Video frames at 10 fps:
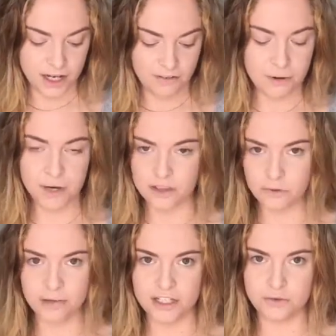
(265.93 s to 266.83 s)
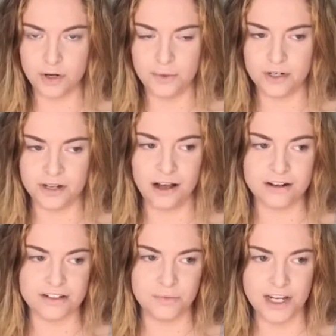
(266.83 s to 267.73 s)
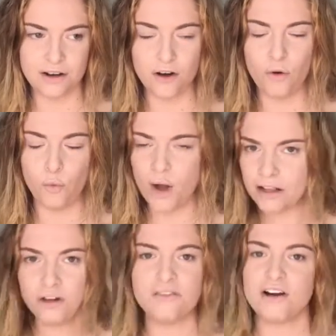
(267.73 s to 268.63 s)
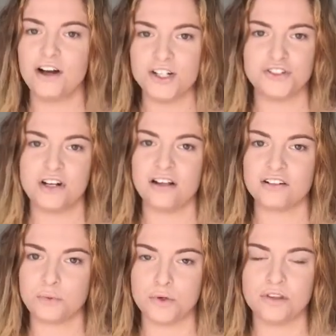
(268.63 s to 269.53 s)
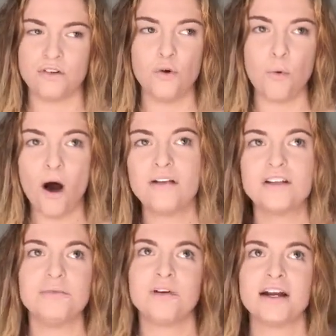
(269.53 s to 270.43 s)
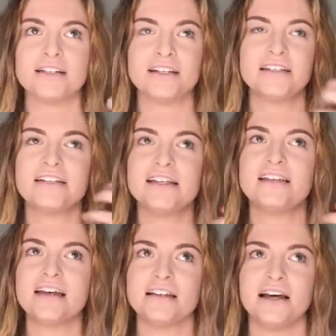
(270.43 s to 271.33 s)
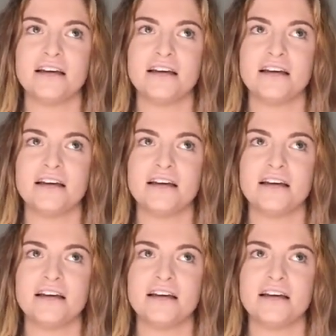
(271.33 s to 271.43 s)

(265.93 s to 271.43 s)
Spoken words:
Every month we pay $21 and we get well over $100 worth of quality products. That's the thing.